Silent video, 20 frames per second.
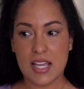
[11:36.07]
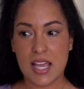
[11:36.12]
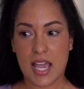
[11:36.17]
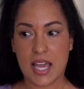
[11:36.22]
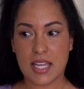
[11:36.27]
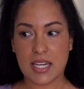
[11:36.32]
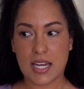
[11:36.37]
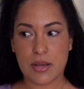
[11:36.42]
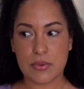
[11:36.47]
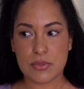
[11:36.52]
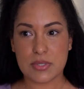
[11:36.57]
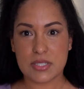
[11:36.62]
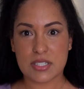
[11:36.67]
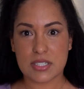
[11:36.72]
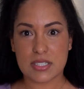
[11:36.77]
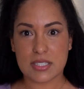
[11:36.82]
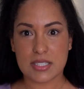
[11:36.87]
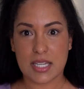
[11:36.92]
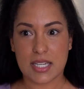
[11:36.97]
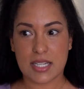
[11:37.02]
And I was
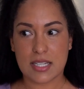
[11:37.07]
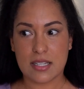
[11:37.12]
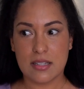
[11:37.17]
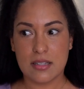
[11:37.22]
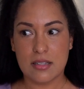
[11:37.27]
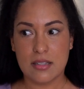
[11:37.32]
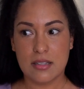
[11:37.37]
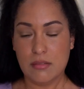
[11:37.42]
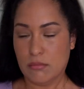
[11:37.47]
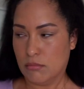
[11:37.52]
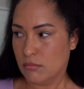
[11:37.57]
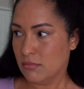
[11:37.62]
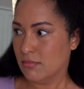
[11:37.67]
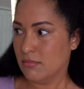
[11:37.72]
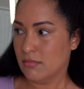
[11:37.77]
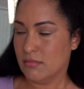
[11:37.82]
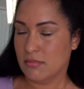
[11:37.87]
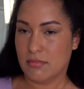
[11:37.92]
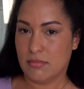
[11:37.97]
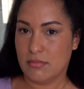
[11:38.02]
just like,
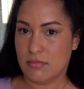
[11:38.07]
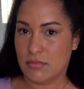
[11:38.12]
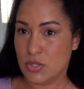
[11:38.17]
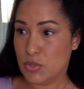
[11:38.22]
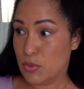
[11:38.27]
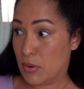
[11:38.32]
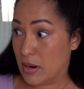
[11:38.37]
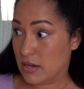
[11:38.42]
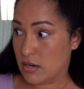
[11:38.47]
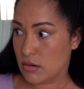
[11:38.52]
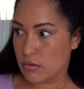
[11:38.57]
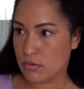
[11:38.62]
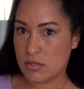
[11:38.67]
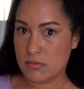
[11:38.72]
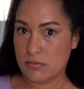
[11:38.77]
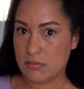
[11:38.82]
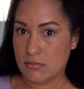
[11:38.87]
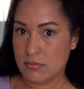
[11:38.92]
do I know him?